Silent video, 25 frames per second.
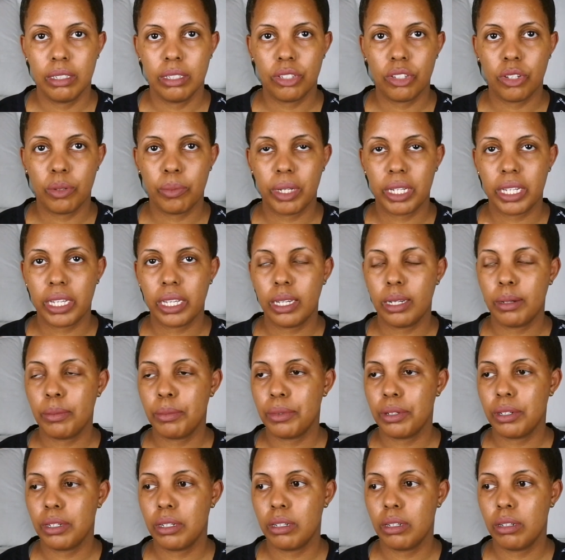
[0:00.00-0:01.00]
So my
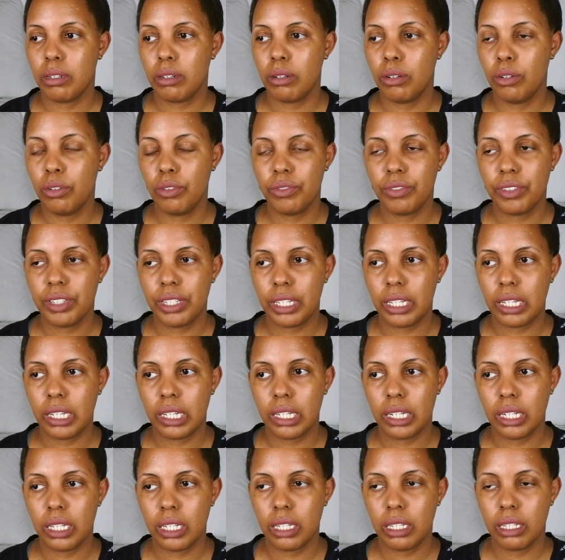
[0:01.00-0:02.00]
camera
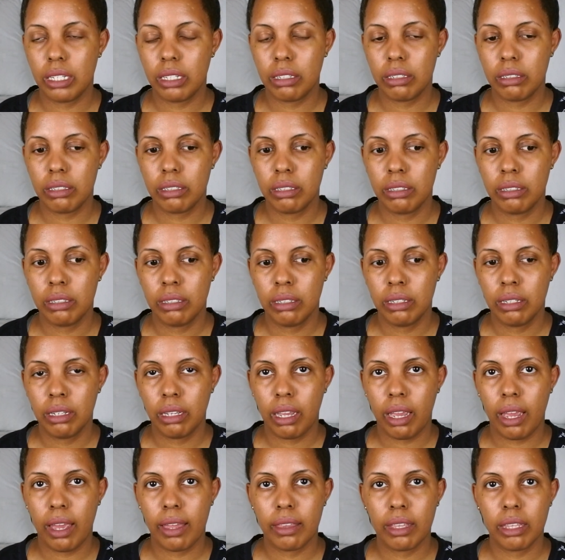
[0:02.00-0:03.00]
overheated,
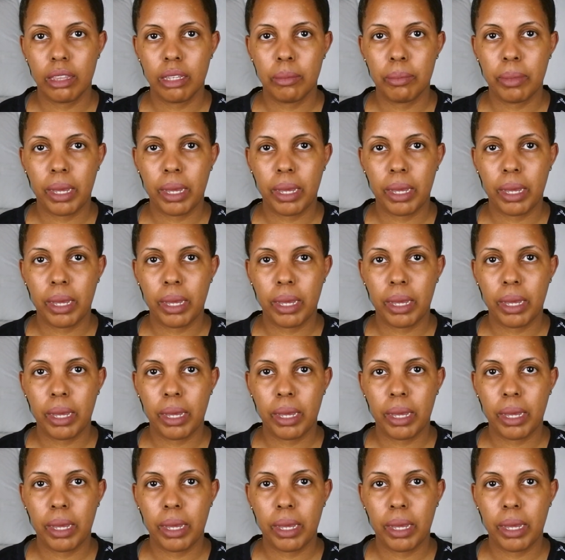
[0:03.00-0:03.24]
and then